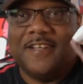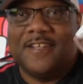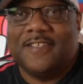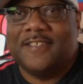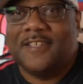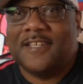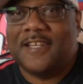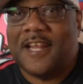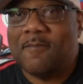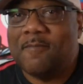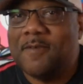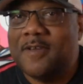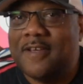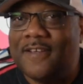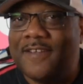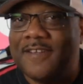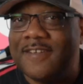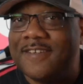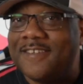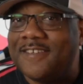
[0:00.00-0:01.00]
Does it look like
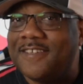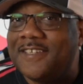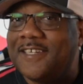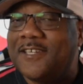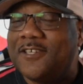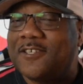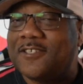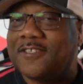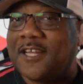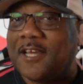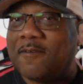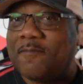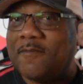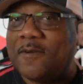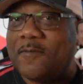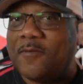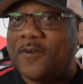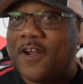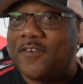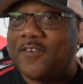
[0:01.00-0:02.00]
me? It looks like
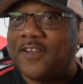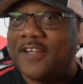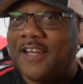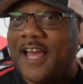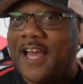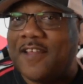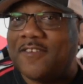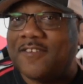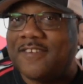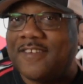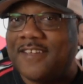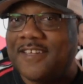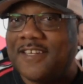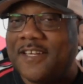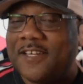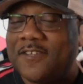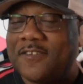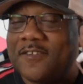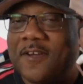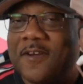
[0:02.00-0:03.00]
me without the glasses, I
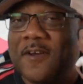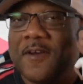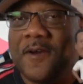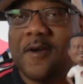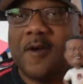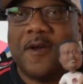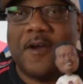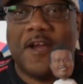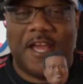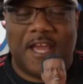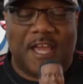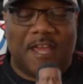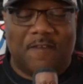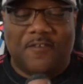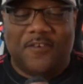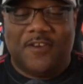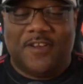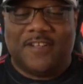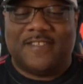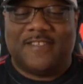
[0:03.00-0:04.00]
guess.
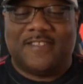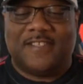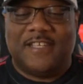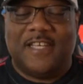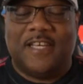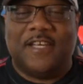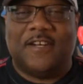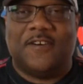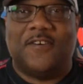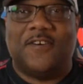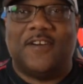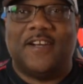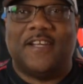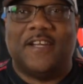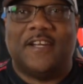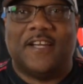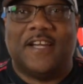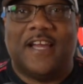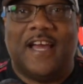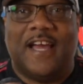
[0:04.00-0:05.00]
If you can see it on
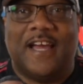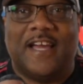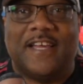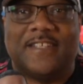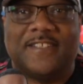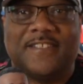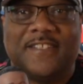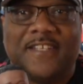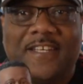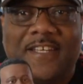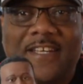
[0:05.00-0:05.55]
here, guys,